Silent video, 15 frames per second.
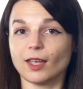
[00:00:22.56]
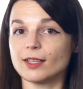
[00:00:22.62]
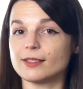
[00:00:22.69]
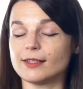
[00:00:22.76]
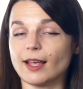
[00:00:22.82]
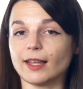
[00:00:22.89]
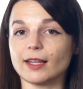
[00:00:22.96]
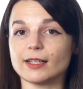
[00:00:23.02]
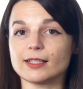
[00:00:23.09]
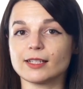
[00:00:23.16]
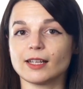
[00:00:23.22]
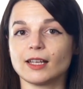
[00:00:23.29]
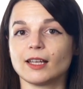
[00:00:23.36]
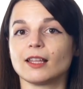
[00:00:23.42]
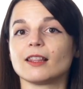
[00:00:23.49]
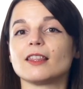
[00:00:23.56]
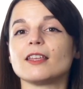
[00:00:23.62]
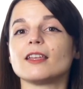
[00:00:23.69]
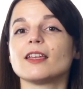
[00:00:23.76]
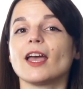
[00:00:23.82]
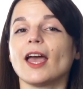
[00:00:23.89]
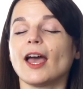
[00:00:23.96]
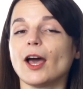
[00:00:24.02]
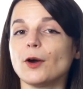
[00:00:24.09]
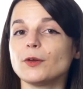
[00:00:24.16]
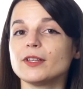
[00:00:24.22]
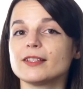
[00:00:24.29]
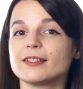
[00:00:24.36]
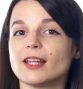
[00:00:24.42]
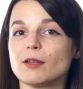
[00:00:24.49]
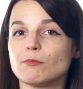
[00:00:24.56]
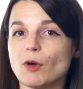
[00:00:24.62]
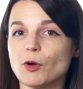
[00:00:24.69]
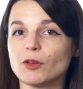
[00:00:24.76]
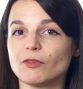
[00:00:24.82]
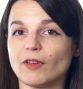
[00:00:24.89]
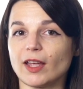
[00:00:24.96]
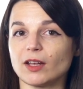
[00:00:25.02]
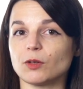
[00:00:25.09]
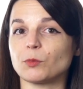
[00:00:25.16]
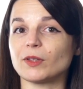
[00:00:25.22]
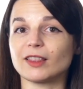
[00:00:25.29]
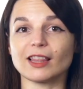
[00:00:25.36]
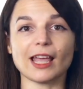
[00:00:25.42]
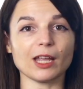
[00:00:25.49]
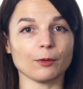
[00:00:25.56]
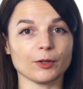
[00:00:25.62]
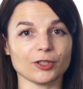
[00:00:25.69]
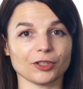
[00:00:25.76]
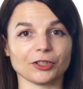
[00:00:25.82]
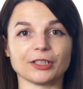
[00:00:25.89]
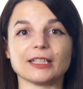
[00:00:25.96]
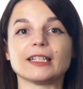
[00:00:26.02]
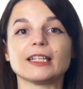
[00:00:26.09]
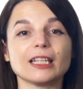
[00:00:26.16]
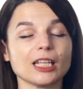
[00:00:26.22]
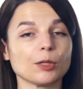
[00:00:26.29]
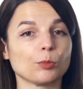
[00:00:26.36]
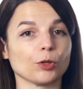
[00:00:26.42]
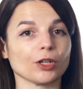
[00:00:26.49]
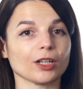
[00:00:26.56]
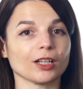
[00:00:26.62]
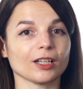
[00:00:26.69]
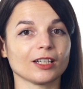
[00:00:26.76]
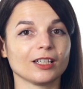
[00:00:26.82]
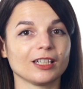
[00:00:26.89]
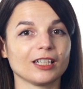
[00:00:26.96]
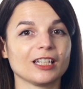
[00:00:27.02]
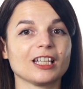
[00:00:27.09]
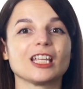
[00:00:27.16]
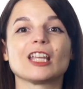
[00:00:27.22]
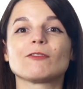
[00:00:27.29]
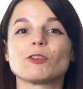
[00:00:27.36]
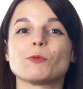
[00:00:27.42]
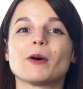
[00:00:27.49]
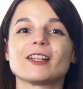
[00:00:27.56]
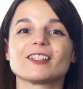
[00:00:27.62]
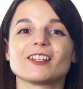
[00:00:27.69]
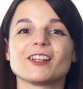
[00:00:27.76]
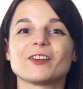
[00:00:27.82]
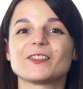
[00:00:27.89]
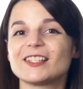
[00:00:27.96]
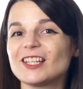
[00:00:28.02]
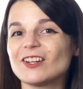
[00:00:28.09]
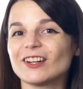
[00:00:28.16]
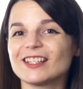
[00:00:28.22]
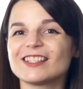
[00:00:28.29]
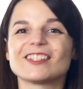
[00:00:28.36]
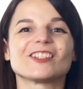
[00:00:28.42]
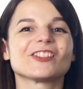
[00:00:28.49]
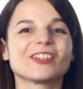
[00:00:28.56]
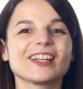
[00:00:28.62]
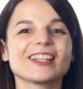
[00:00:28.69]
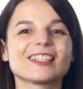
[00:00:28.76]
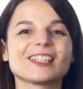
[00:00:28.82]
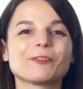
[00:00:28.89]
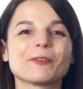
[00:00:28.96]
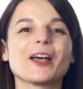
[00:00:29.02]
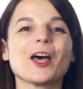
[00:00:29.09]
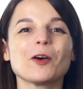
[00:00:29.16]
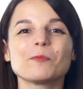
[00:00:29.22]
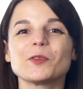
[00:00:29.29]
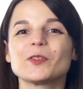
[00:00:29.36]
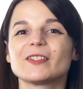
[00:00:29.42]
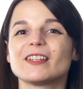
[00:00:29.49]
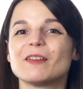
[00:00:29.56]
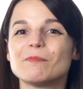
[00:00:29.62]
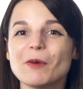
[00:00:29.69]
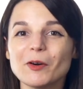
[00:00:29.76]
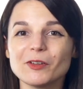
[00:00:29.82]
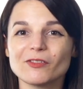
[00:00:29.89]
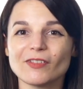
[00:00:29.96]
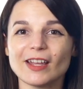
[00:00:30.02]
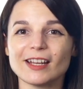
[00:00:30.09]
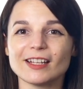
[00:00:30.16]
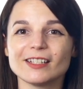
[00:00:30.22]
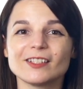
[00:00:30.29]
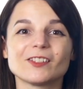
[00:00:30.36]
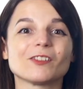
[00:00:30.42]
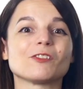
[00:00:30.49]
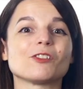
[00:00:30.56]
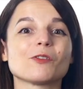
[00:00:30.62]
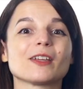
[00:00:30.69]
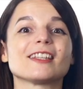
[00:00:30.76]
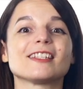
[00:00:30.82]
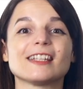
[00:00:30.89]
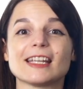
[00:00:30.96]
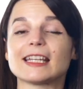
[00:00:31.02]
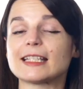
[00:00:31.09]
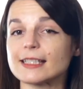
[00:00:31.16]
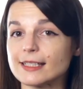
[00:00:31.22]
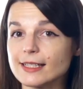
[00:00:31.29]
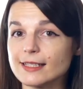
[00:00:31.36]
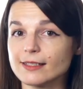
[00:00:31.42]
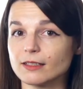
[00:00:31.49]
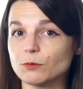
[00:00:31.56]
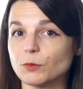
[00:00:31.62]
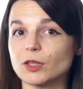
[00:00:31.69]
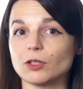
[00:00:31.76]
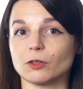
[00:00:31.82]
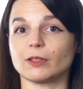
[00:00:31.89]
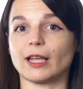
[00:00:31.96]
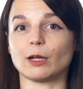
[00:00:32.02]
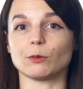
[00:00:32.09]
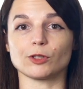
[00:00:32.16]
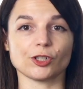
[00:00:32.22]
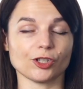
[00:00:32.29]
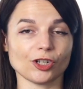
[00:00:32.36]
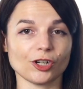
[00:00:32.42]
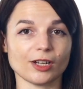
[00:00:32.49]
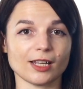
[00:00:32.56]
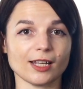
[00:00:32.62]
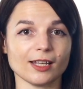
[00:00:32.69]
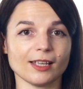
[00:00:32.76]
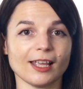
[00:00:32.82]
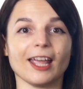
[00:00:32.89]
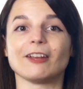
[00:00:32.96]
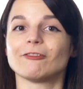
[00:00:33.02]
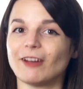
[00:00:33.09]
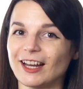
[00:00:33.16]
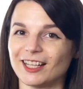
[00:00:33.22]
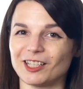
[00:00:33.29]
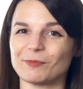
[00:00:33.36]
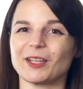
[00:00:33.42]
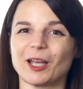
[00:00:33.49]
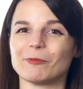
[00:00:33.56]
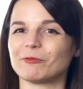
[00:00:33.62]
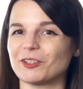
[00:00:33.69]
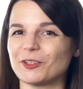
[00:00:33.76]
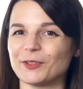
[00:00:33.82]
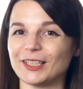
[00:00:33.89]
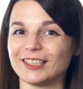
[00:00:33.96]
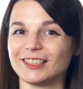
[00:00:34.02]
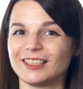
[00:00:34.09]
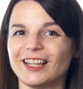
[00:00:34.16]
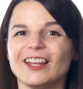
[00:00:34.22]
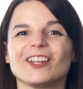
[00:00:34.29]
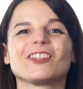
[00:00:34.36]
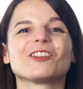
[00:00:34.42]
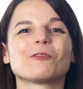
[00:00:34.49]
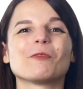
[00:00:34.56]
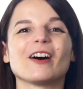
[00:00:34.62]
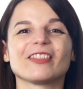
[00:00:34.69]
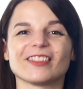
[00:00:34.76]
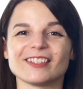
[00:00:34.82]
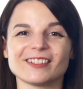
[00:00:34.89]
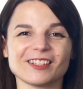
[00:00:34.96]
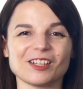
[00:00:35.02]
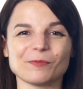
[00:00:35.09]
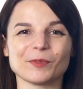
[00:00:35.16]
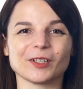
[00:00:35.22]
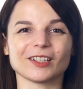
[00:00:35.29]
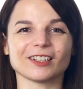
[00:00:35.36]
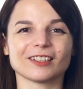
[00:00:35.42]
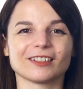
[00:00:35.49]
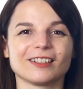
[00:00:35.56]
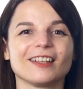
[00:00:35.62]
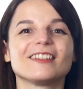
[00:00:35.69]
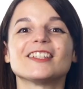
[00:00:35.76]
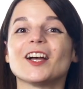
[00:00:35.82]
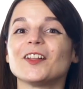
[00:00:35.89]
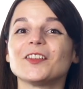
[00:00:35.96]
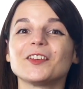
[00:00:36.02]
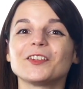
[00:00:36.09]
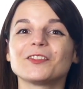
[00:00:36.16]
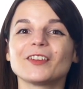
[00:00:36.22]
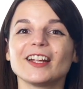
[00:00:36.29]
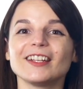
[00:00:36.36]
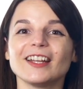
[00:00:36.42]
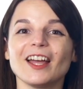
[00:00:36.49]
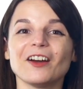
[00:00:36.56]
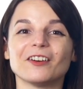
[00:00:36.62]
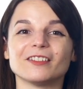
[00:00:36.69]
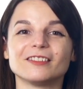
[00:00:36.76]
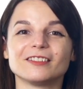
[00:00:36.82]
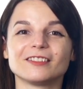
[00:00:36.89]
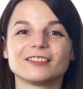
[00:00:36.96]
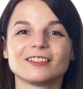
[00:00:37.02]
Second, the How to Stay Motivated with Language Learning ebook. If you want to know secrets and tricks that will help you stay motivated so you can stay consistent with your language journey and finally become fluent, you'll want this ebook. Download it right now.